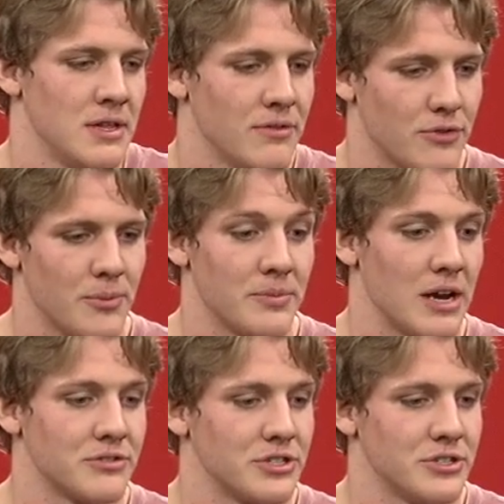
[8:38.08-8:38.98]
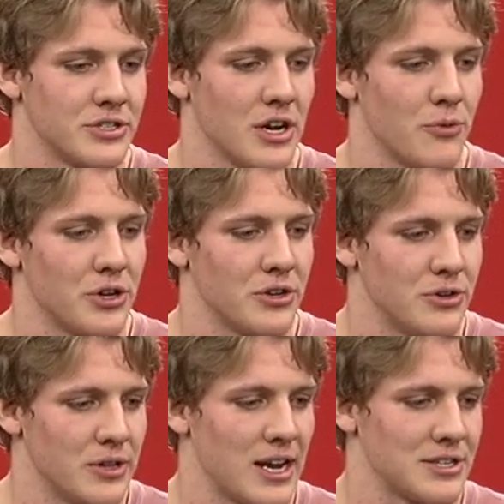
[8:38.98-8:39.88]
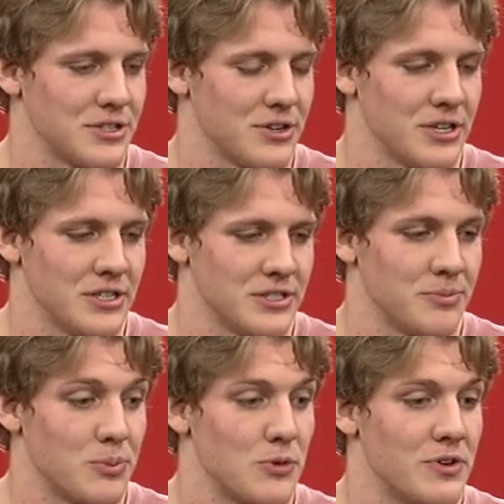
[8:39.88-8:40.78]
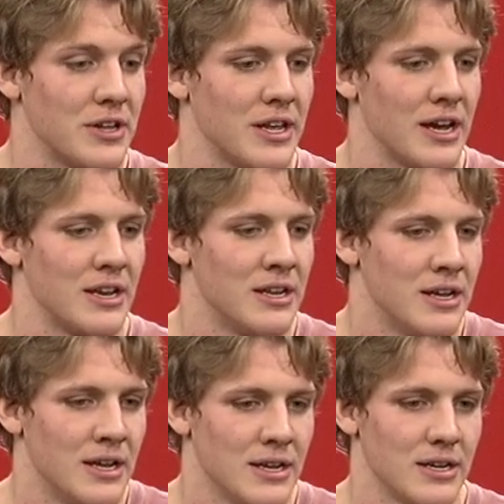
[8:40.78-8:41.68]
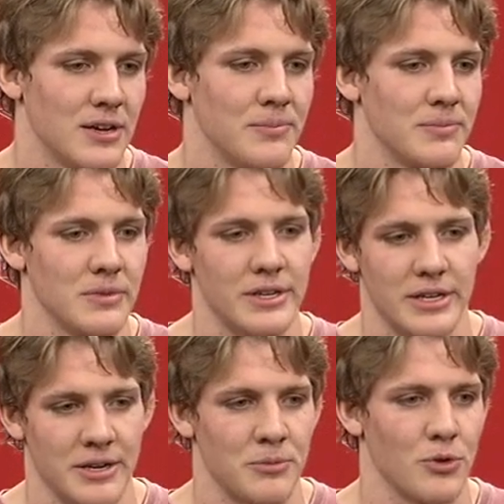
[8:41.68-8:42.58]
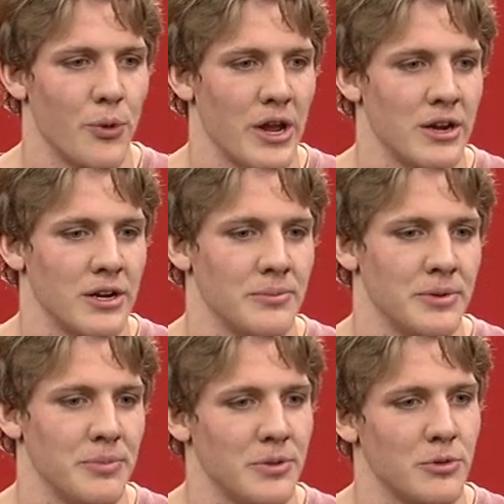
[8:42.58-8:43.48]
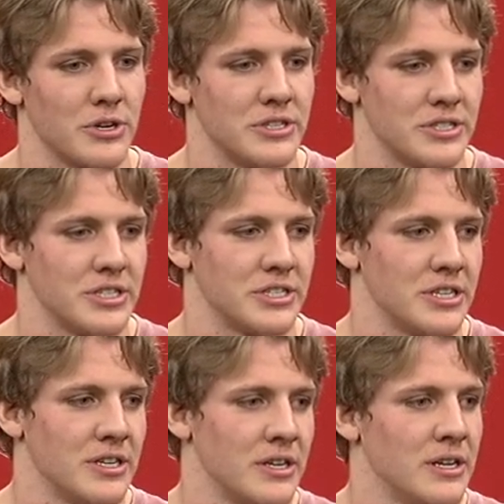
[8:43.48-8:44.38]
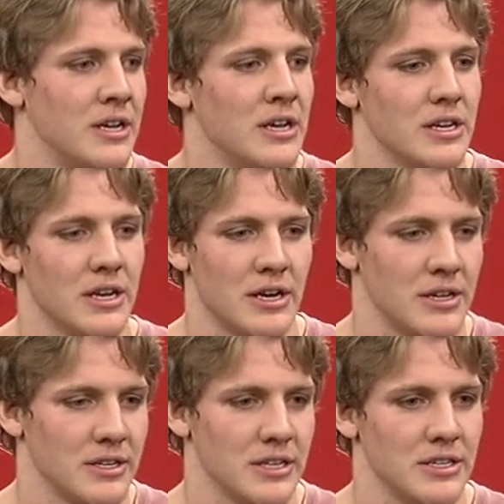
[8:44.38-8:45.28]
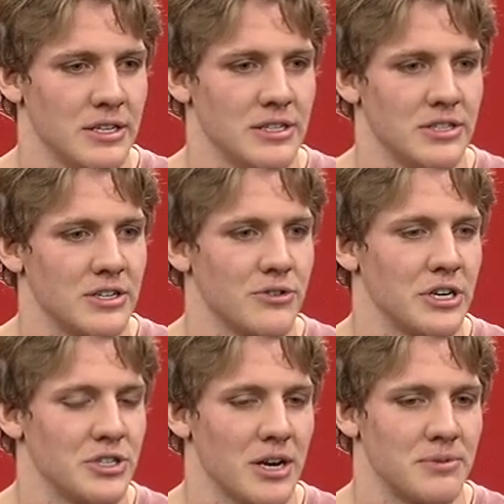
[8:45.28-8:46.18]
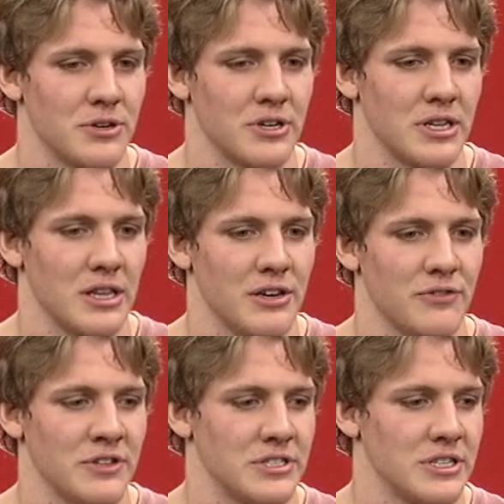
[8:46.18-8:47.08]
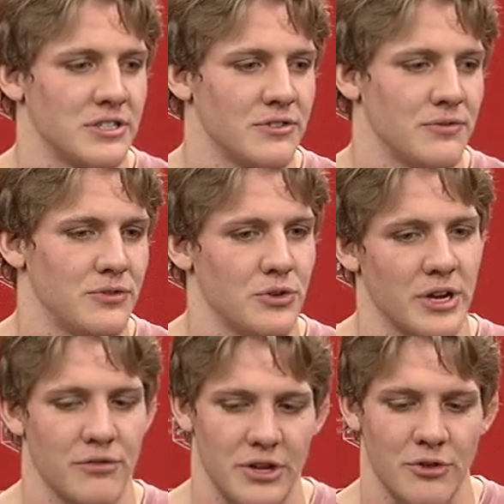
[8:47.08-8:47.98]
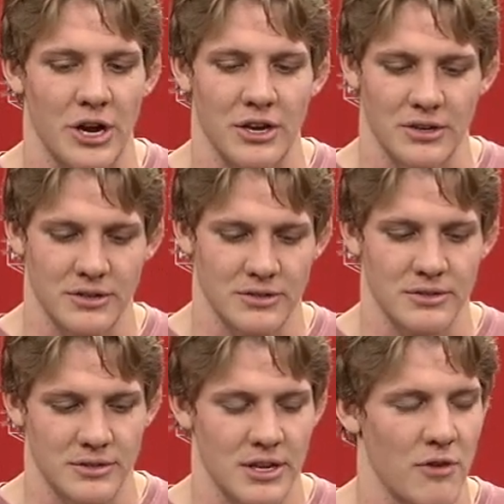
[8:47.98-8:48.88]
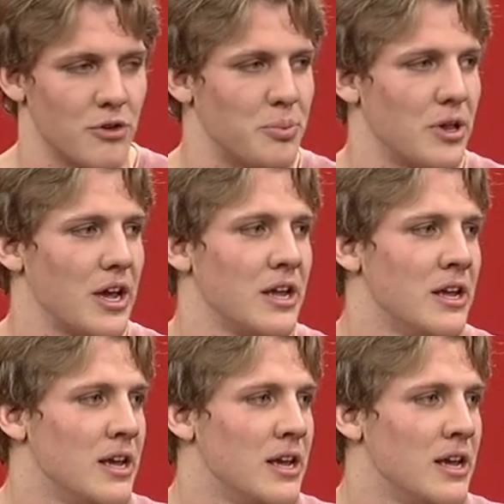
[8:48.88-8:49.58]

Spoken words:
From obviously you saw what he could do last year, and he's improved on that. Getting more weight on him and being more consistent. He's done a great job turning a leaf in the sense of doing everything right every play.